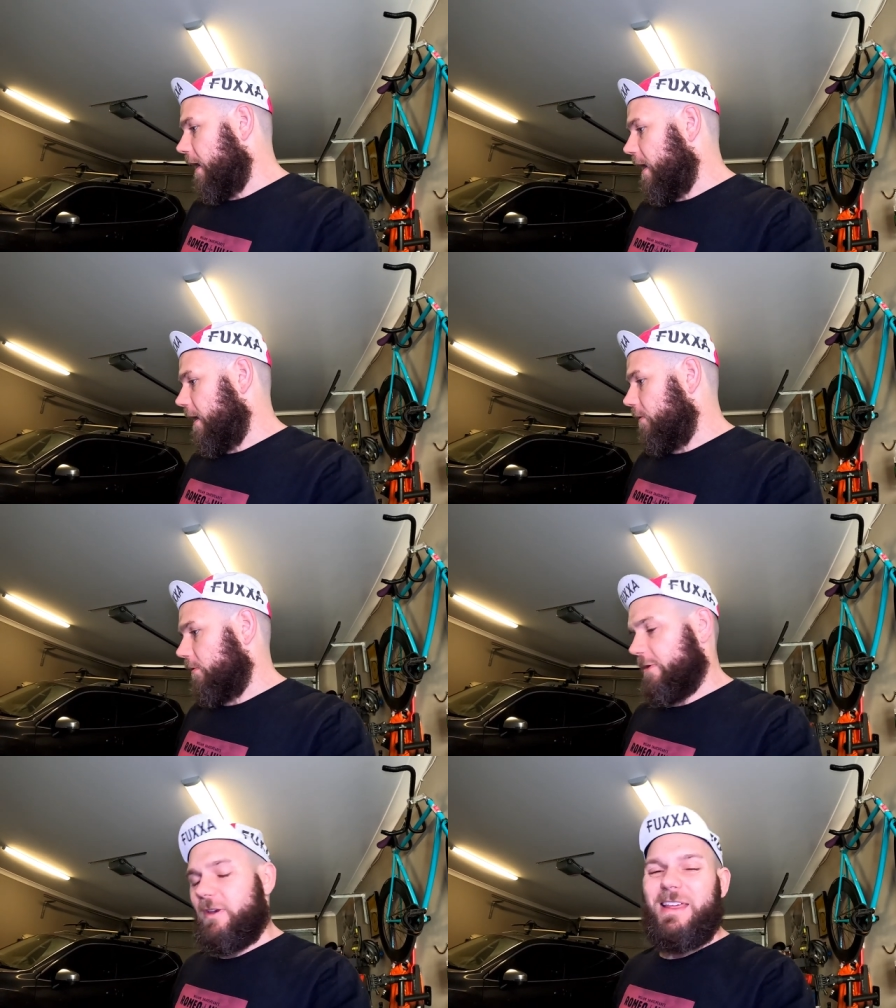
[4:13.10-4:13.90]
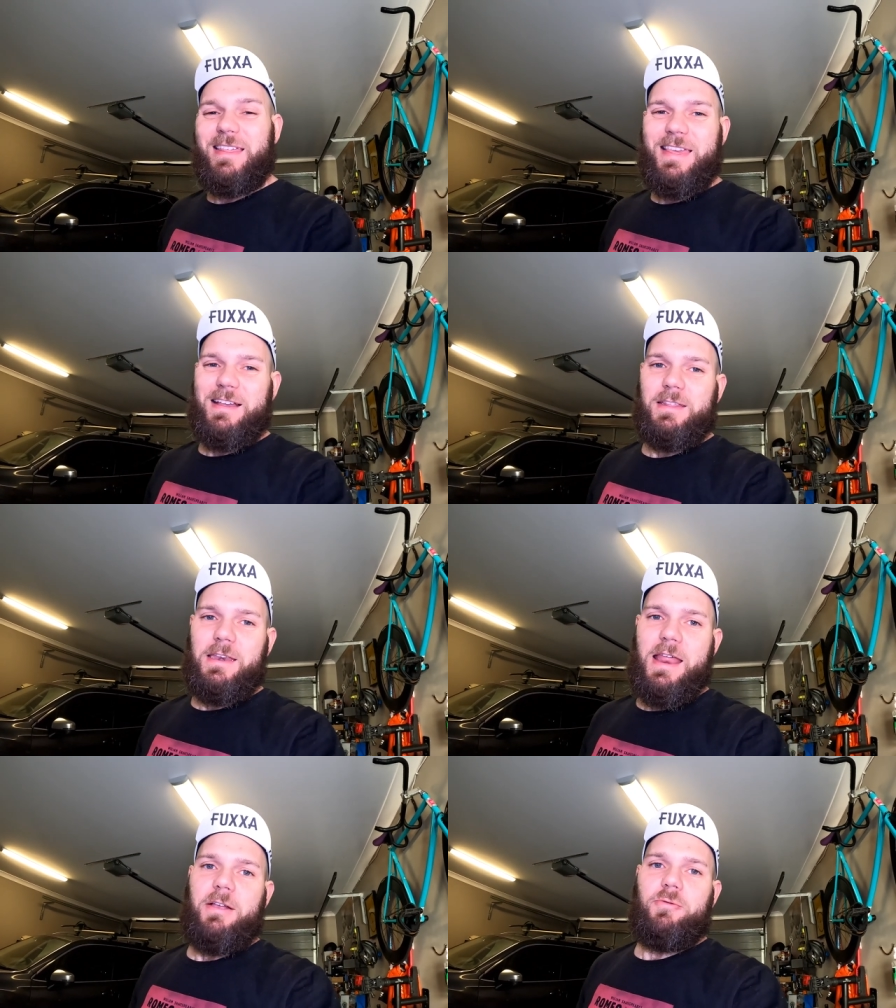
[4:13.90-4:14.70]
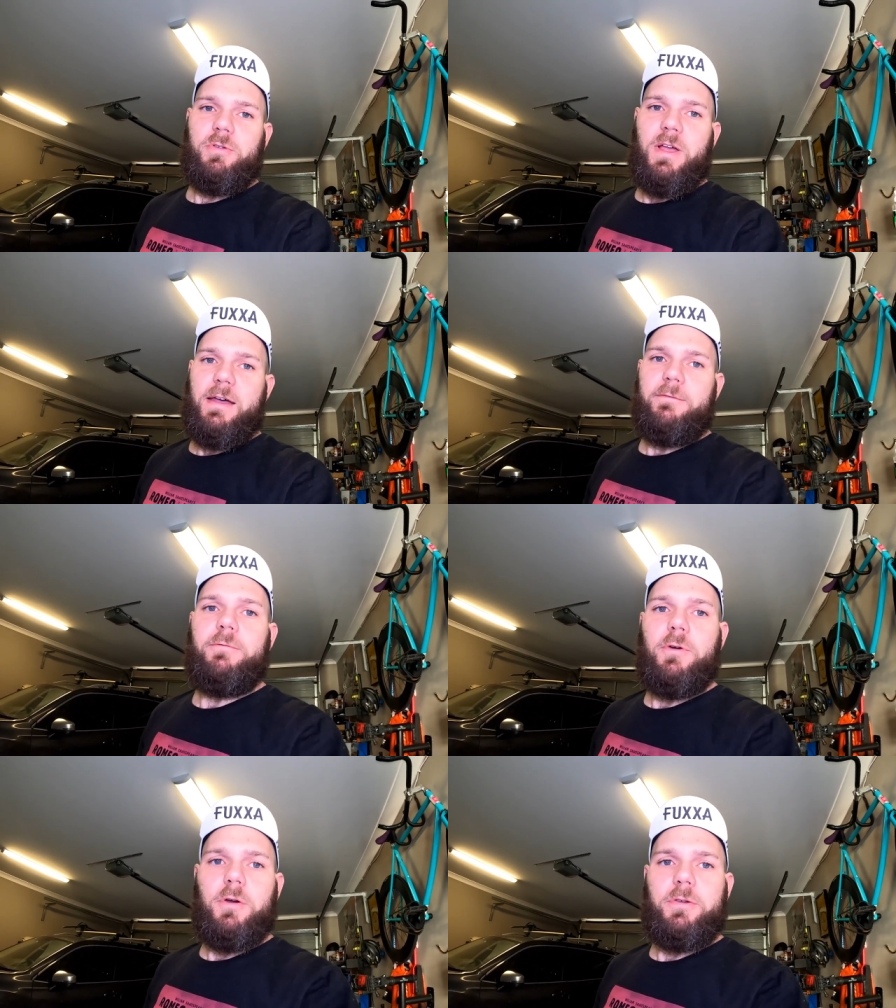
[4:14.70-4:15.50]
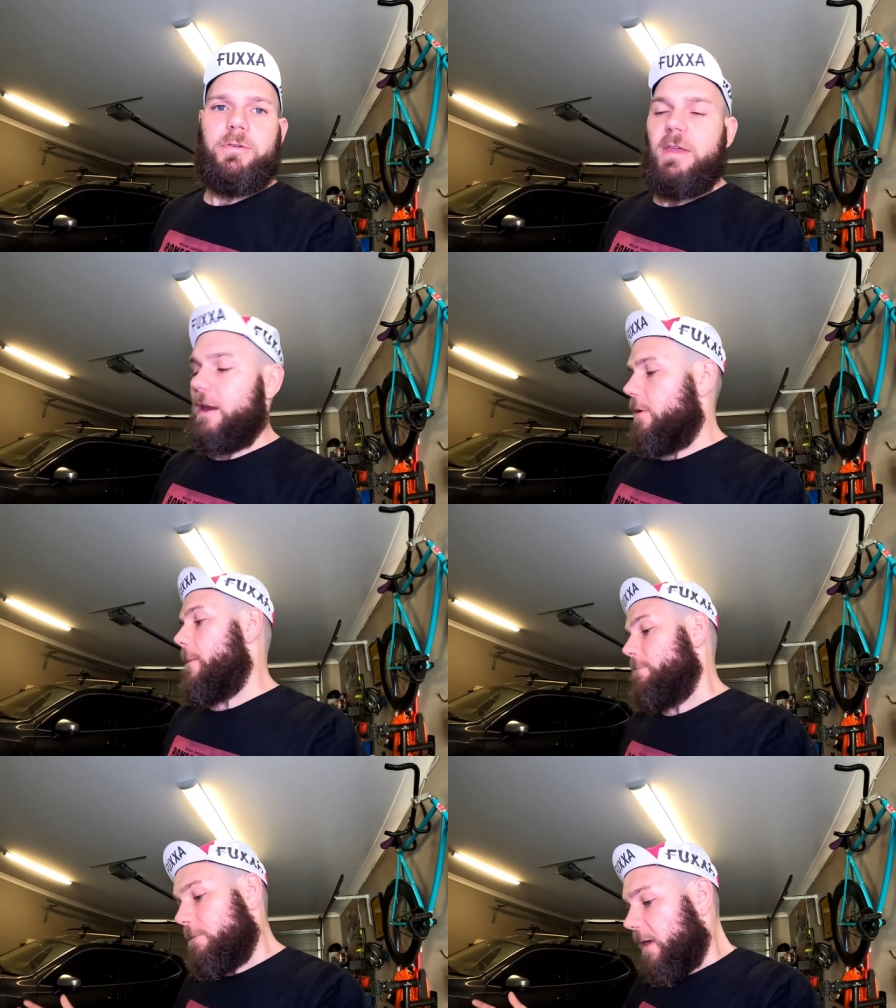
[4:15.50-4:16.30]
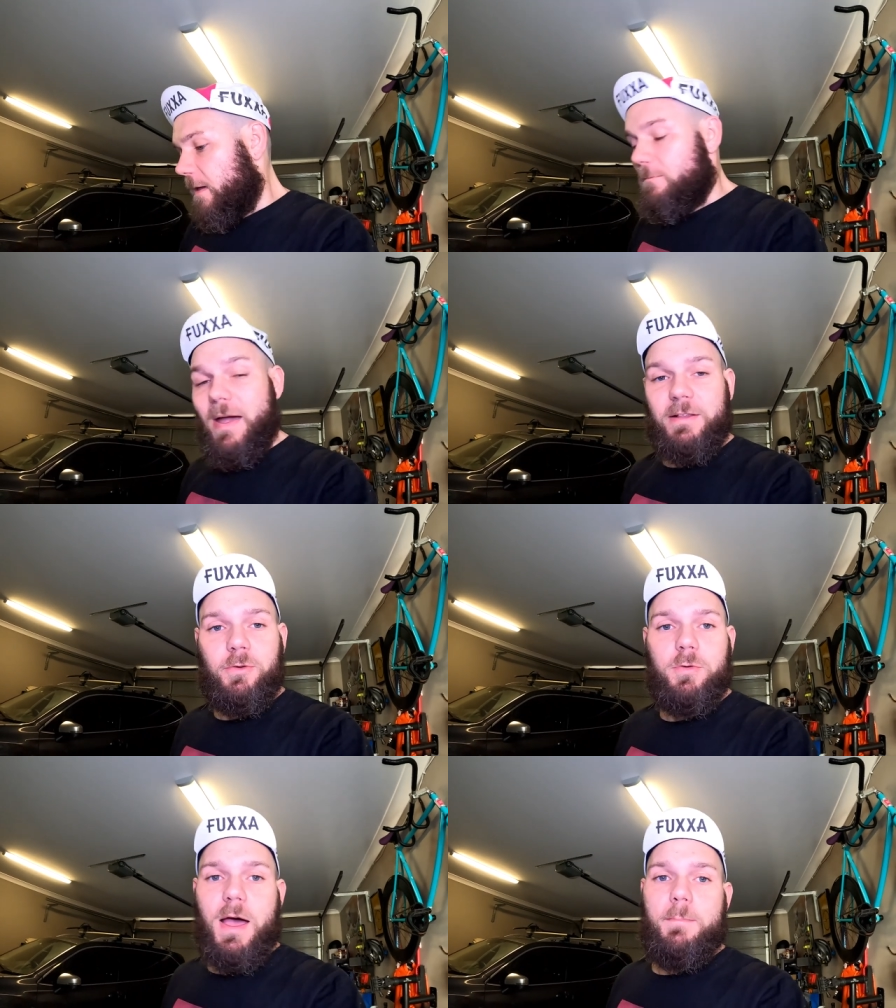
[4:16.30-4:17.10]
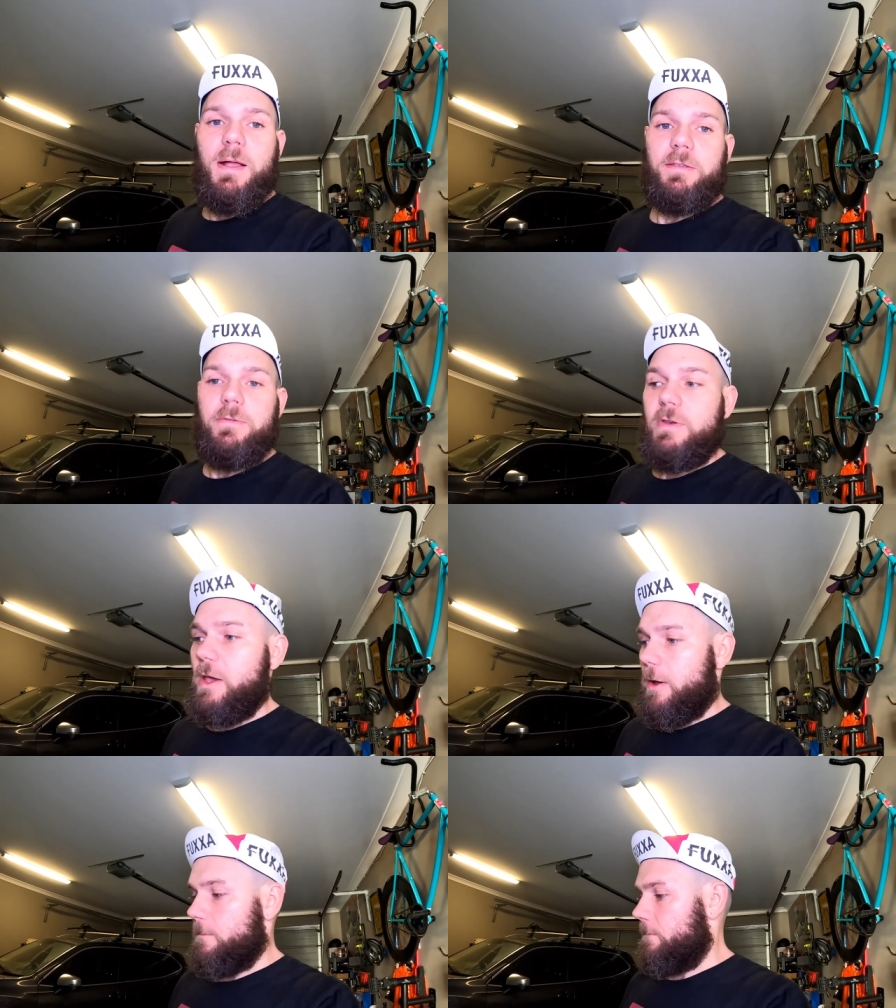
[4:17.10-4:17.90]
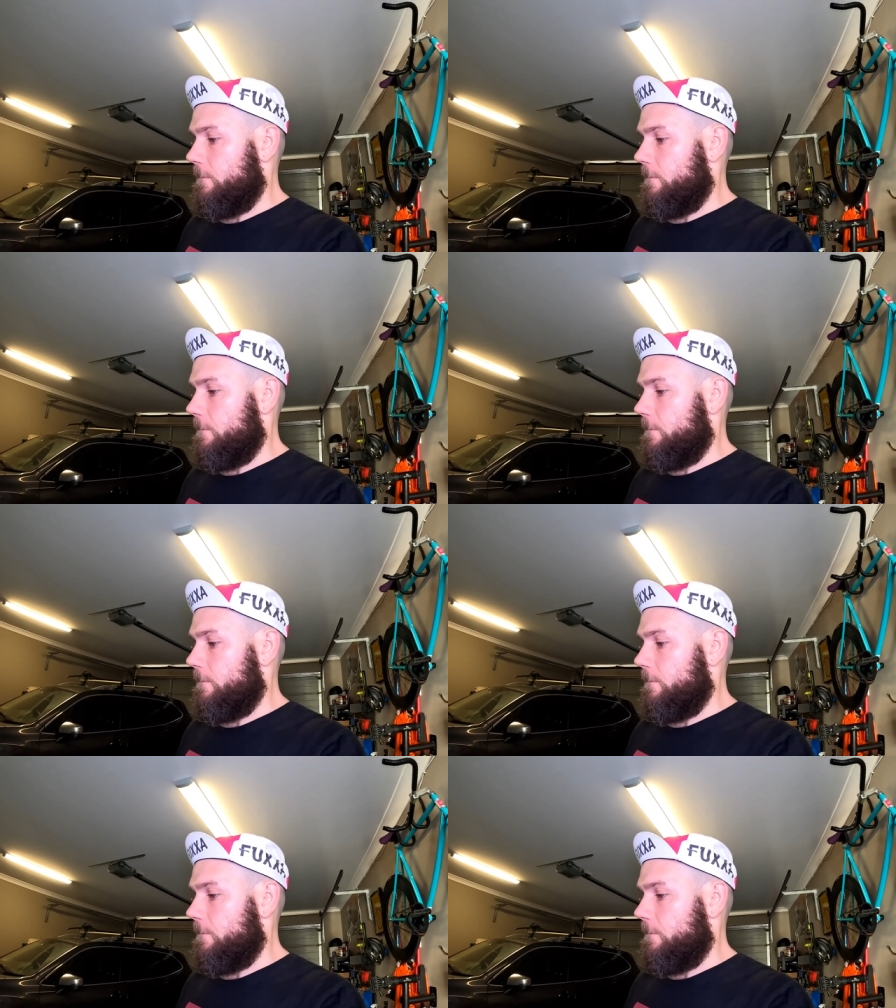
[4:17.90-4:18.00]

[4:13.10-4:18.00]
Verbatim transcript: uh, it wasn't exactly natural at first. Anyway, back to uh, back to the video.